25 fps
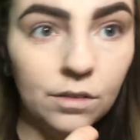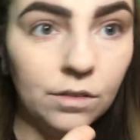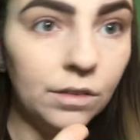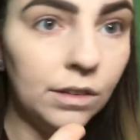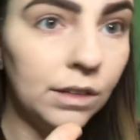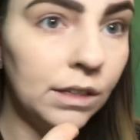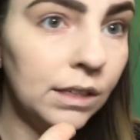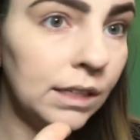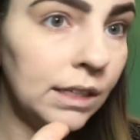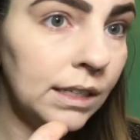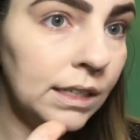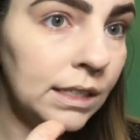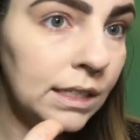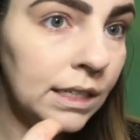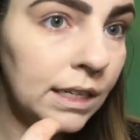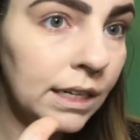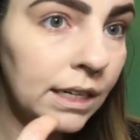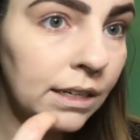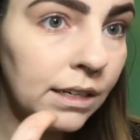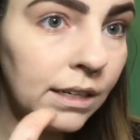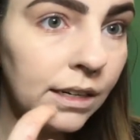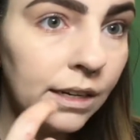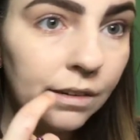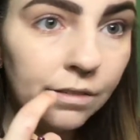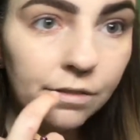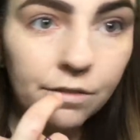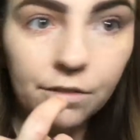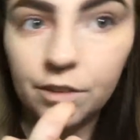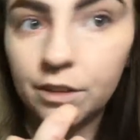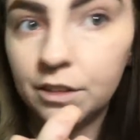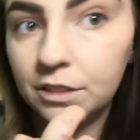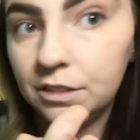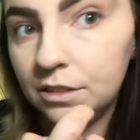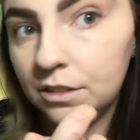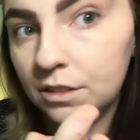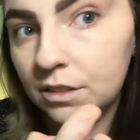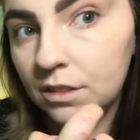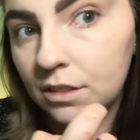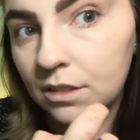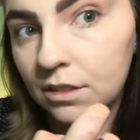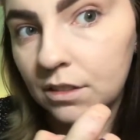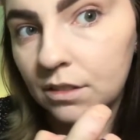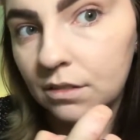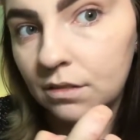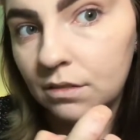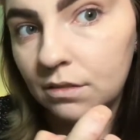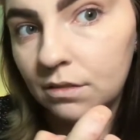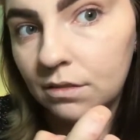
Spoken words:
really see a difference